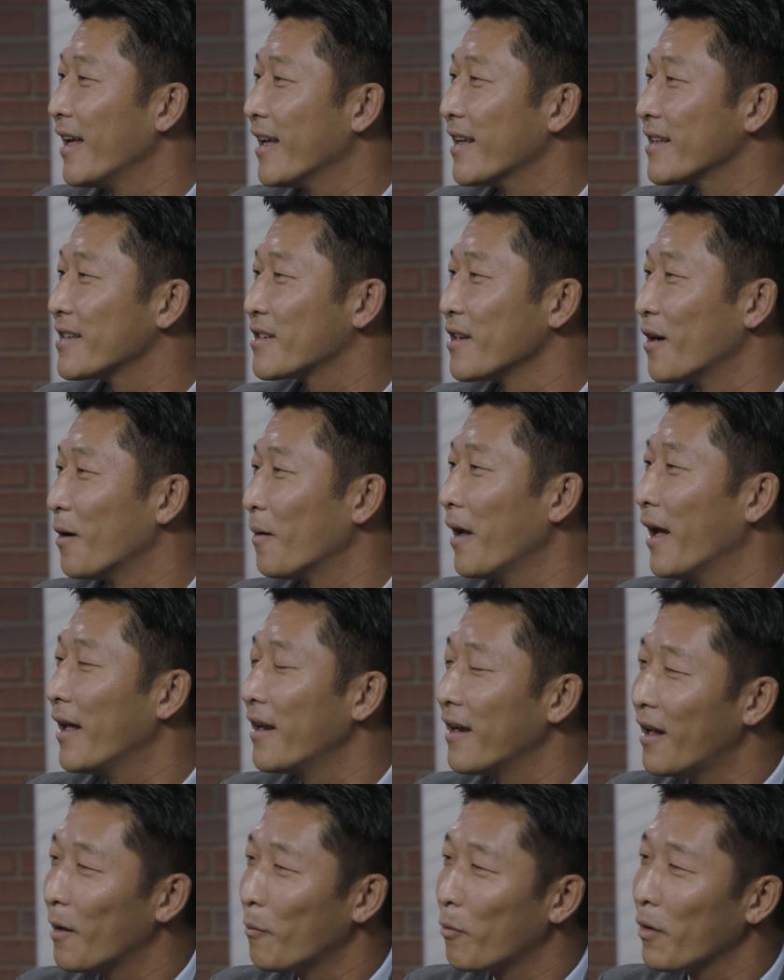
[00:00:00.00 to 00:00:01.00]
And so
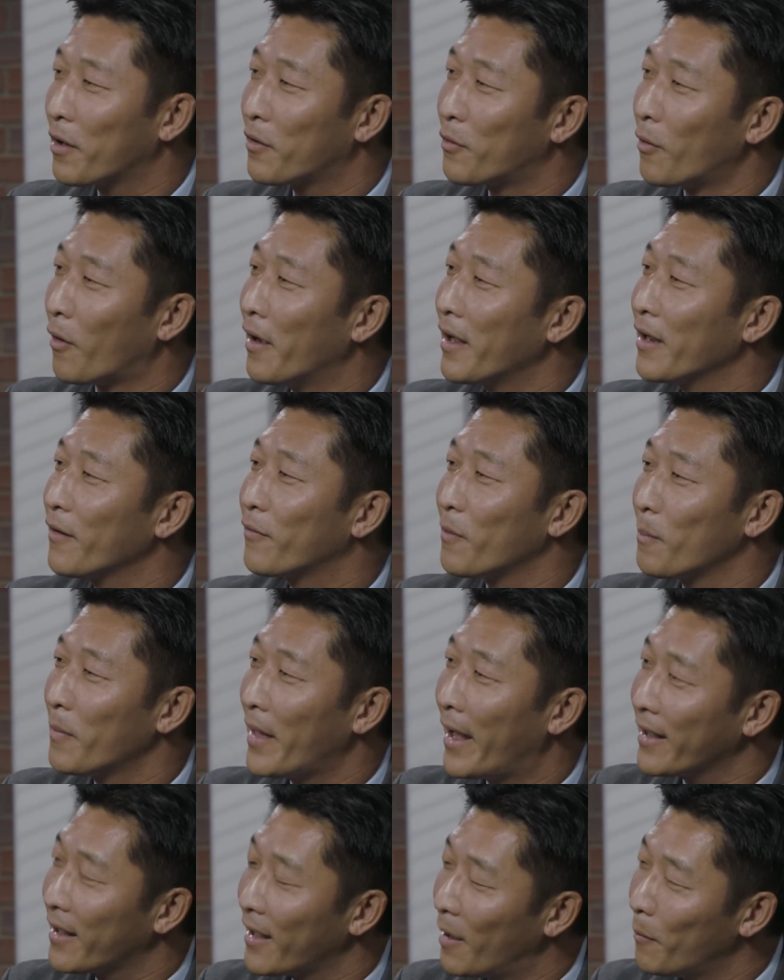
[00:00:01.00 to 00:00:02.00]
ended up withdrawing from
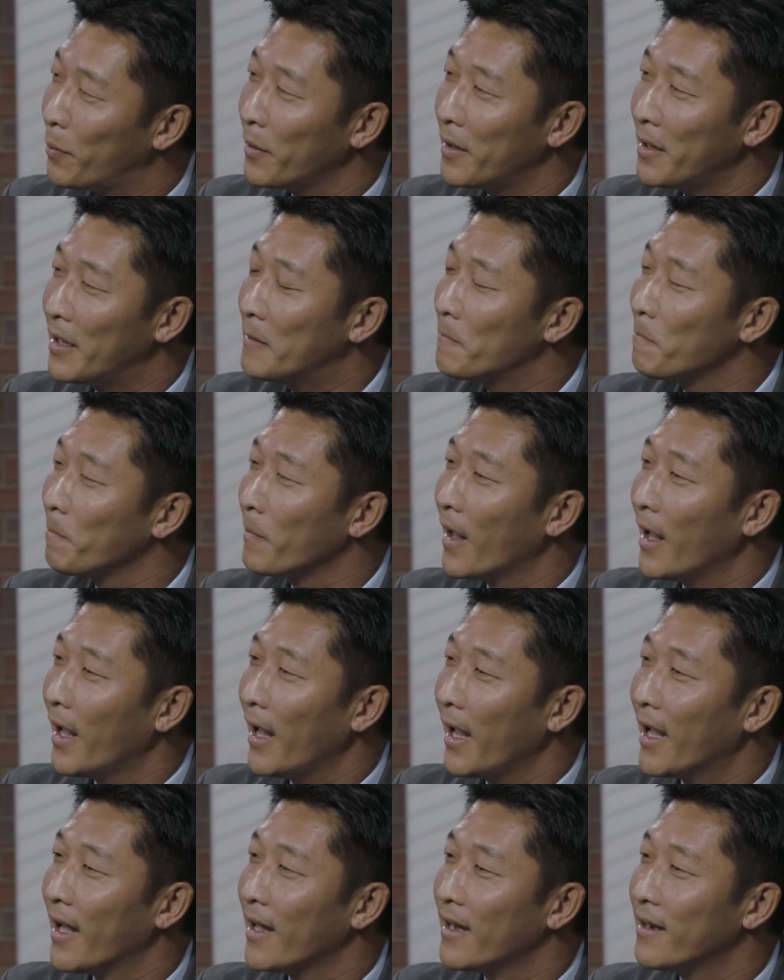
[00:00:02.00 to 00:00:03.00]
that company.
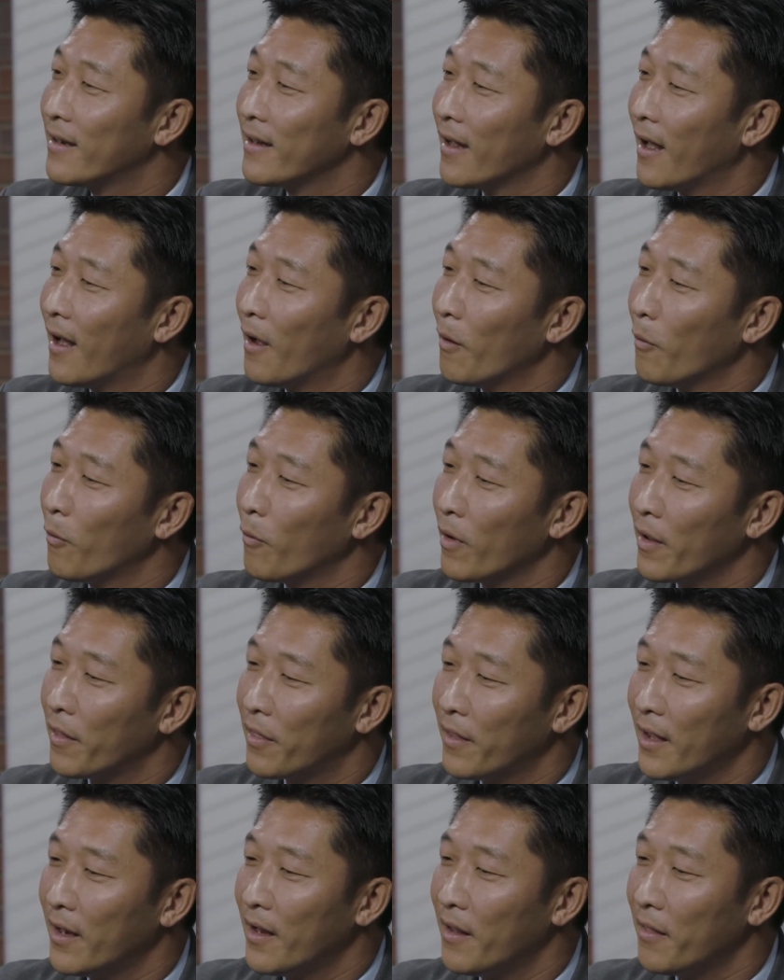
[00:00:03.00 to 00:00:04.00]
And uh,
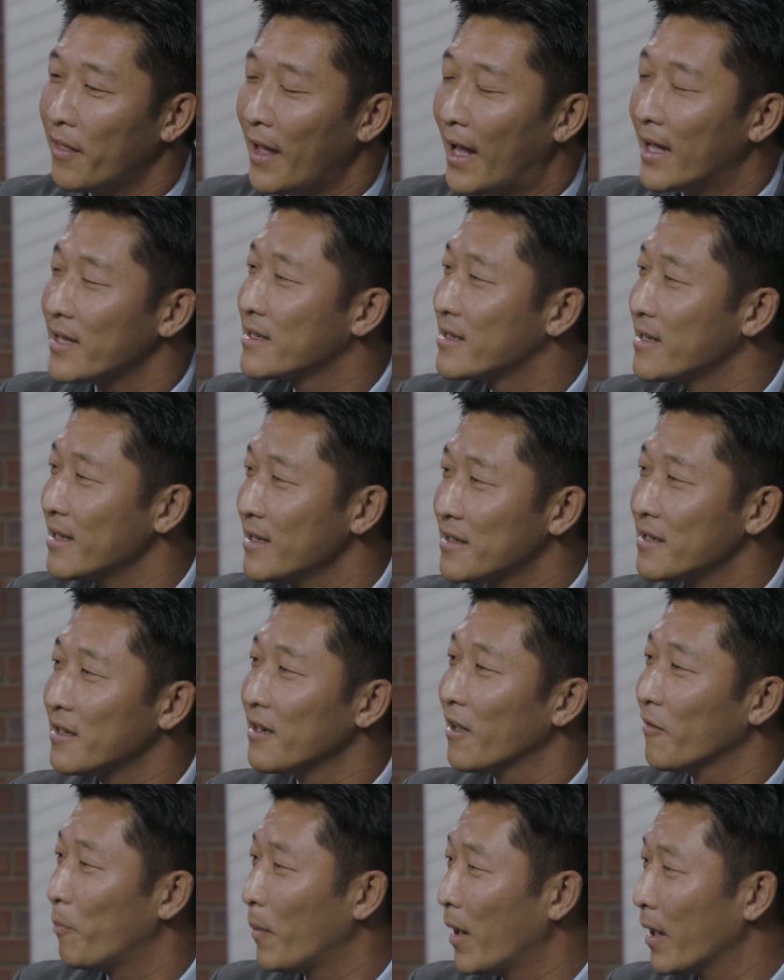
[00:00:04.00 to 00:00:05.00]
within that
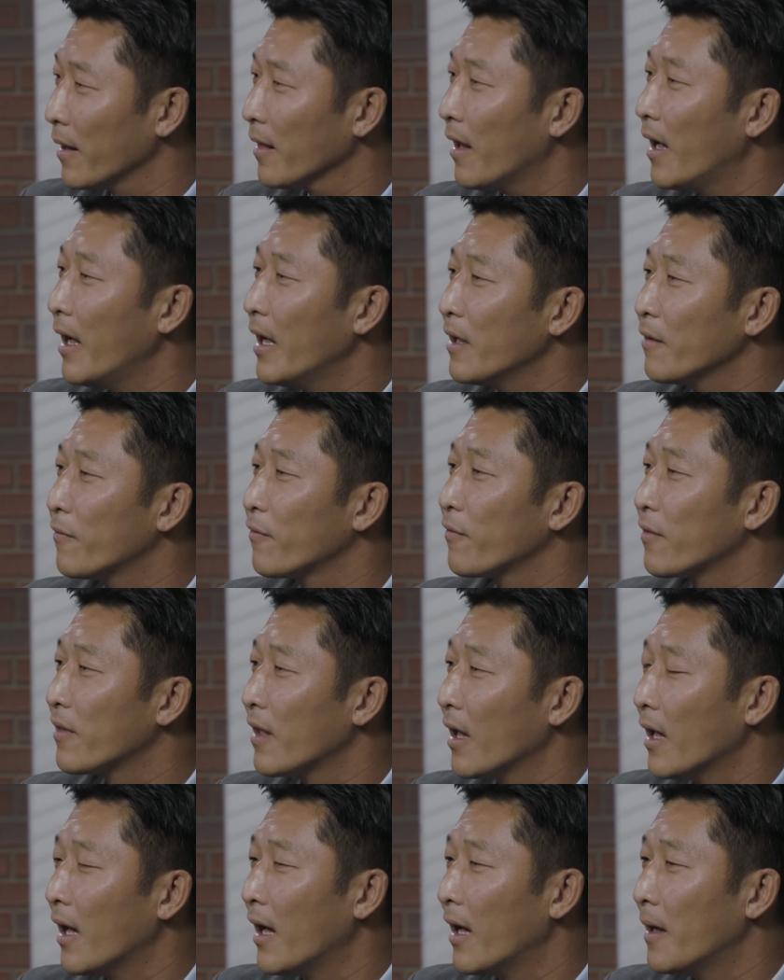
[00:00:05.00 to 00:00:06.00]
season of my life,
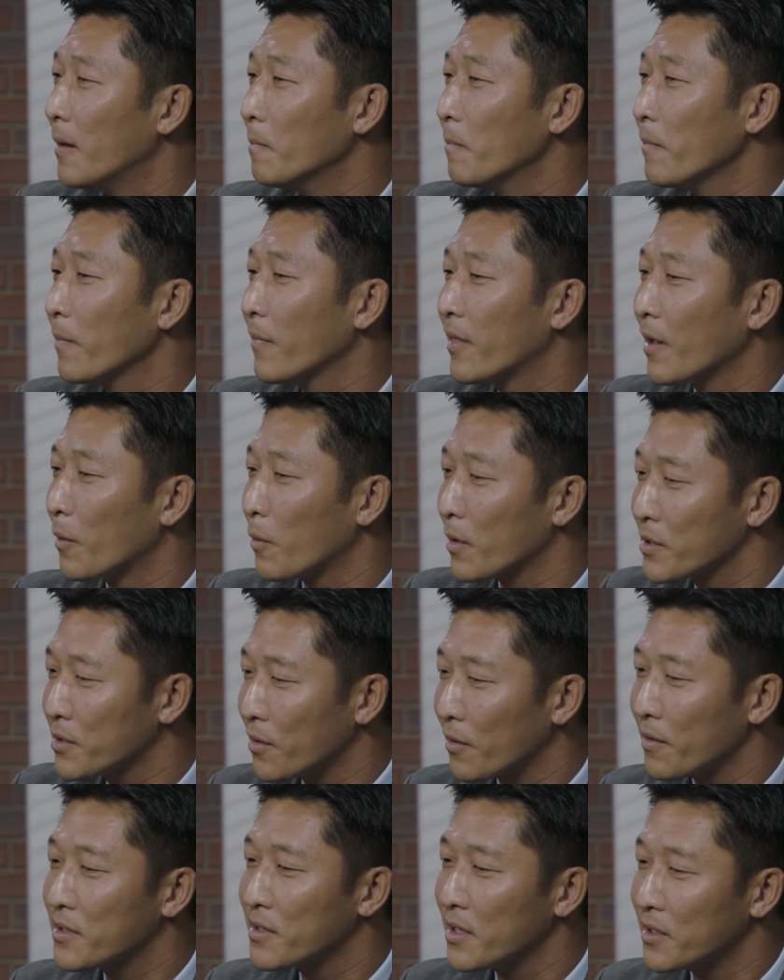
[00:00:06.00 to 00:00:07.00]
um, there were
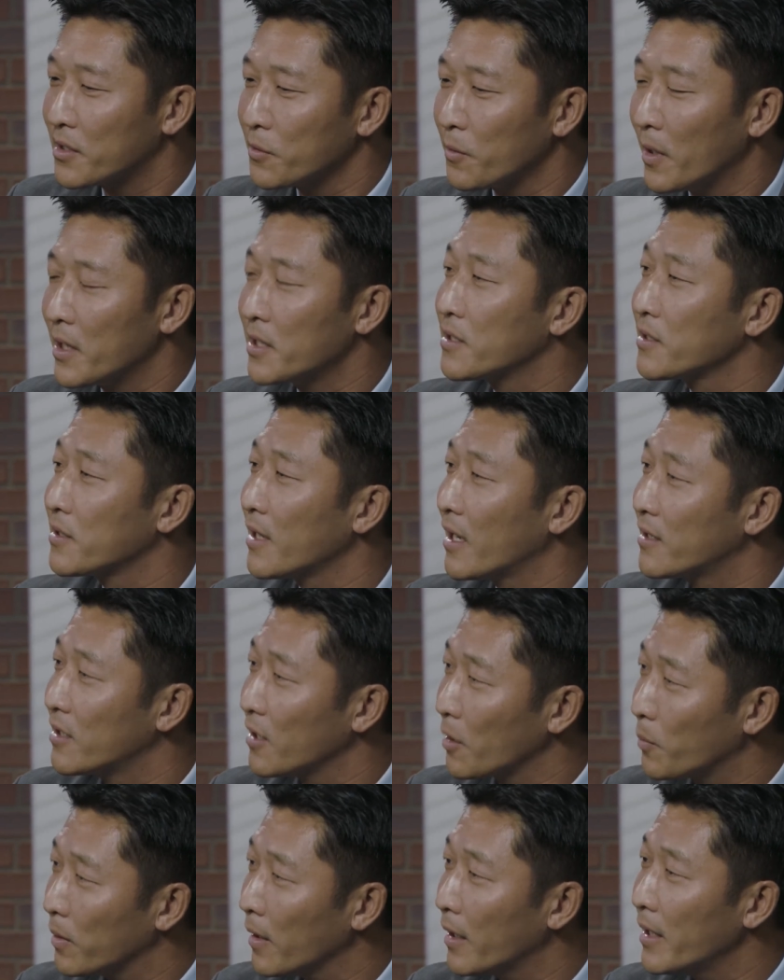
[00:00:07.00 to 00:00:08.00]
certain situations that
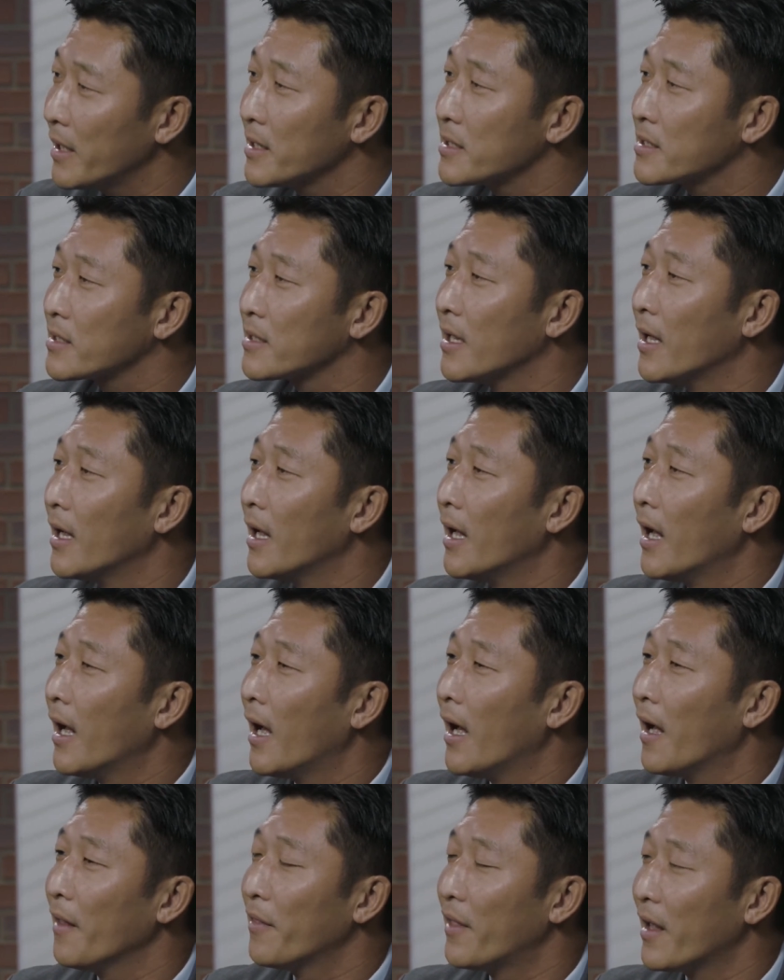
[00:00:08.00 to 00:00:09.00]
took place
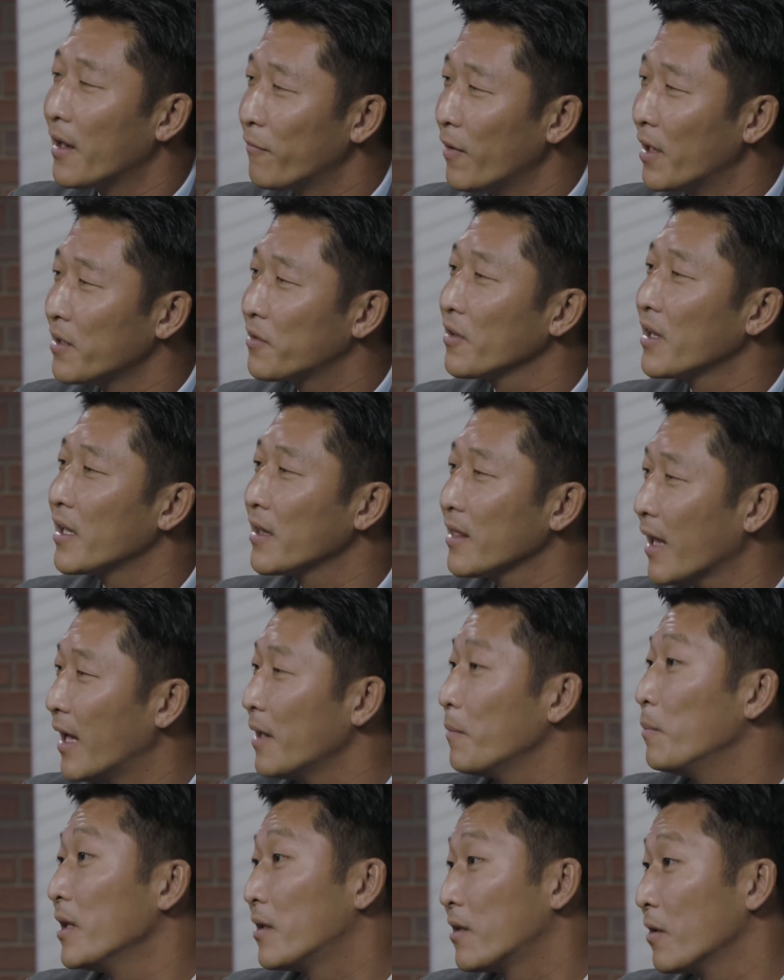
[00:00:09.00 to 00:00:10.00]
uh, that eventually
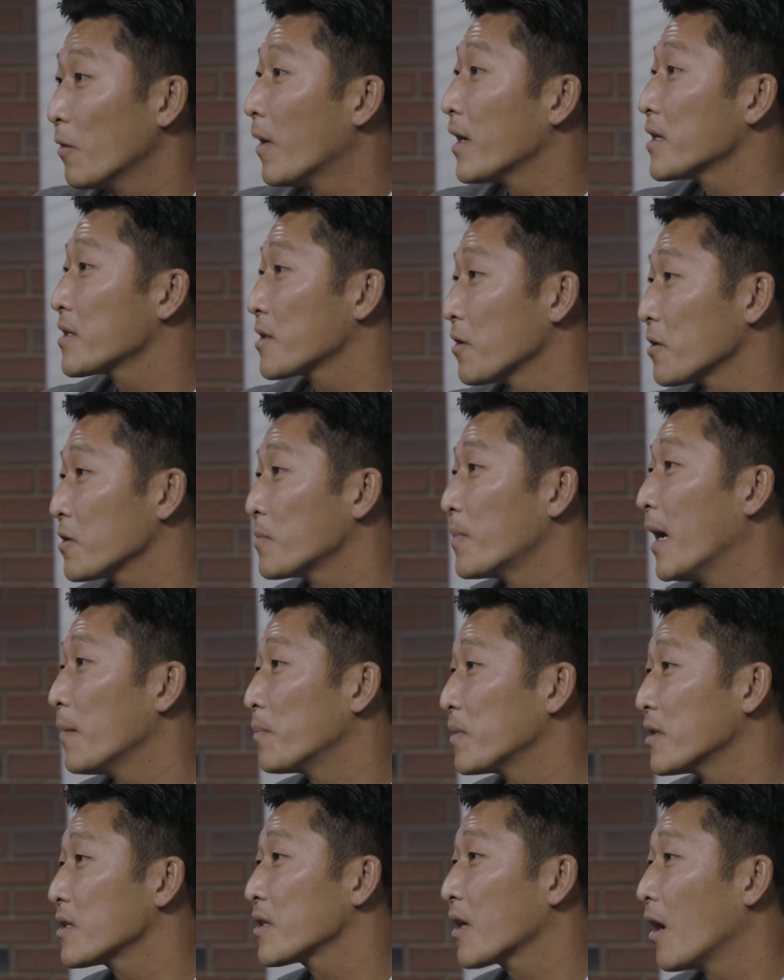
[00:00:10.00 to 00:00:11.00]
led me to West Coast
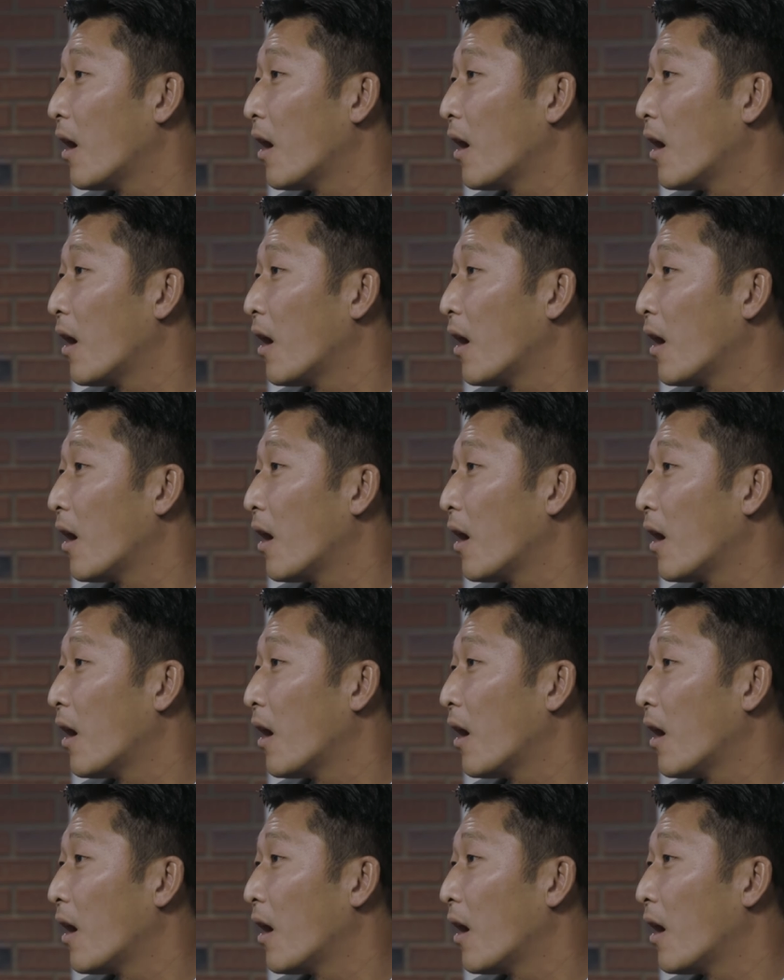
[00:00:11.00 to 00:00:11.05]
Baptist